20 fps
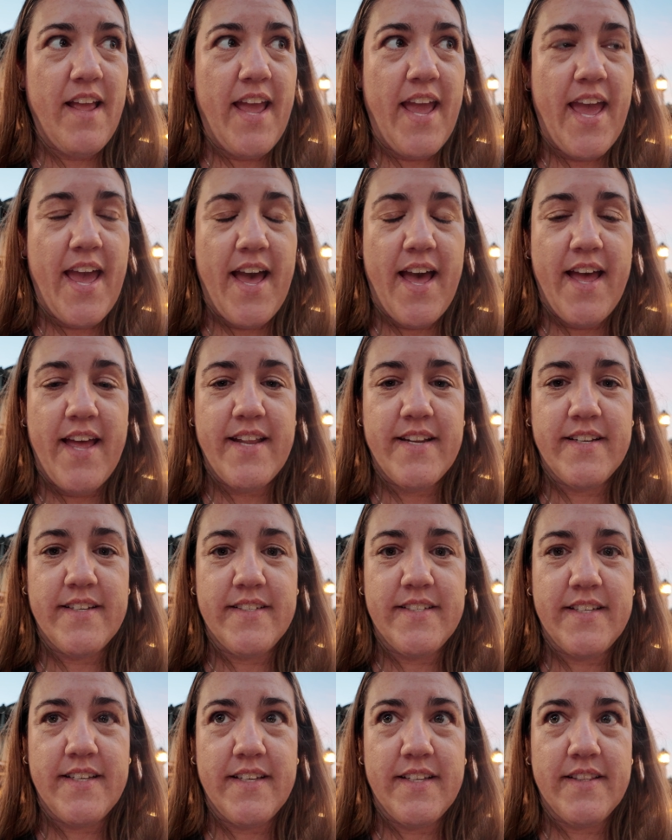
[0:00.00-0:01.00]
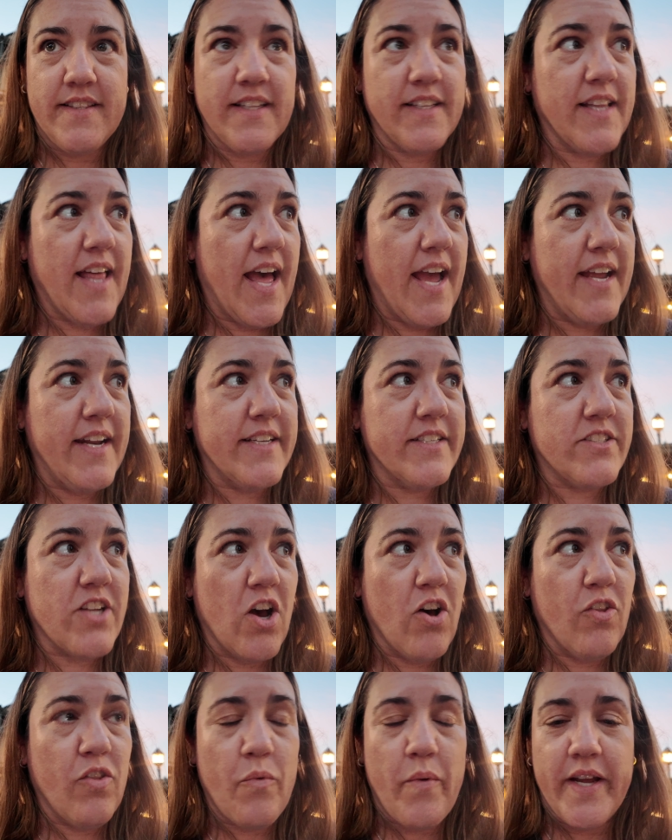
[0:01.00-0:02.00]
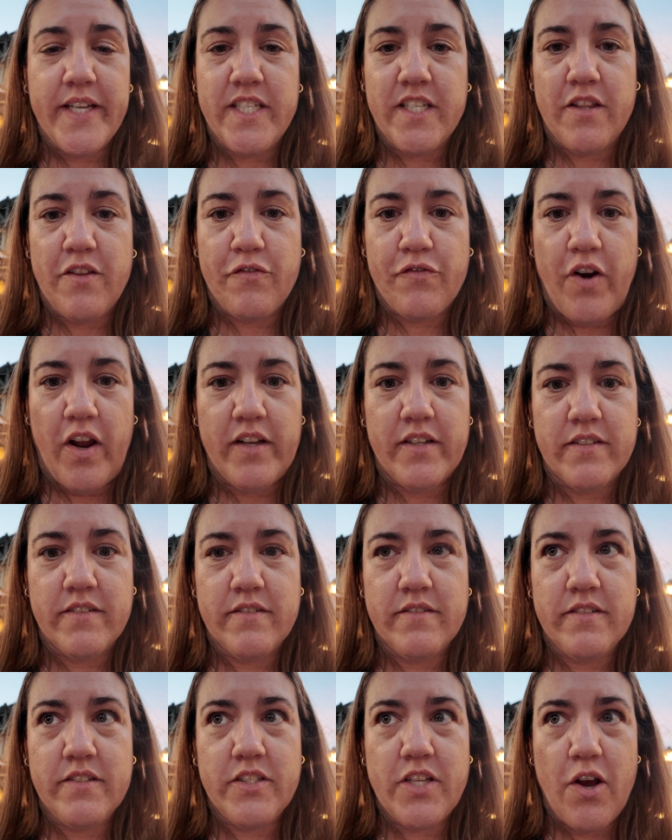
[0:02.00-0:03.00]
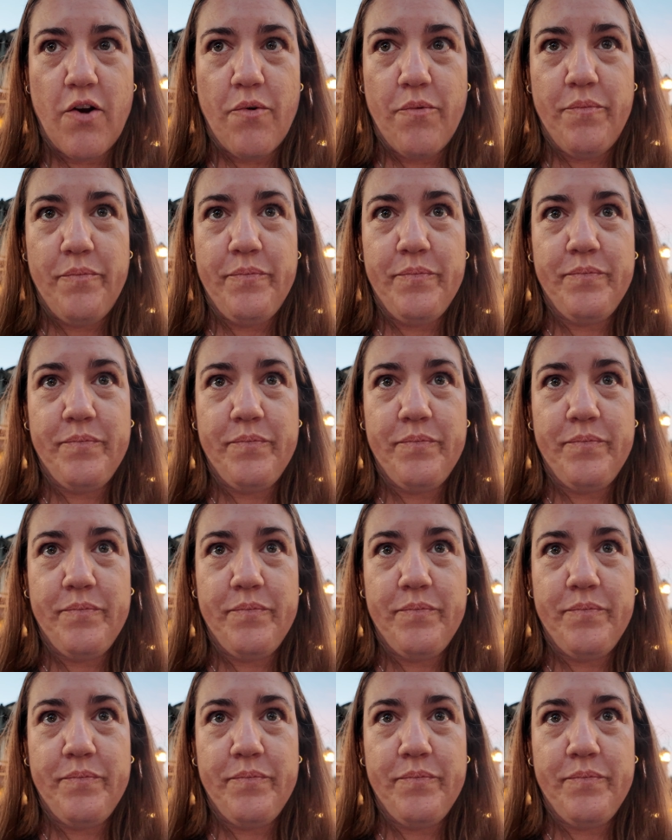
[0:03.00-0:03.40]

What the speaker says: and the line is all the way to the front. So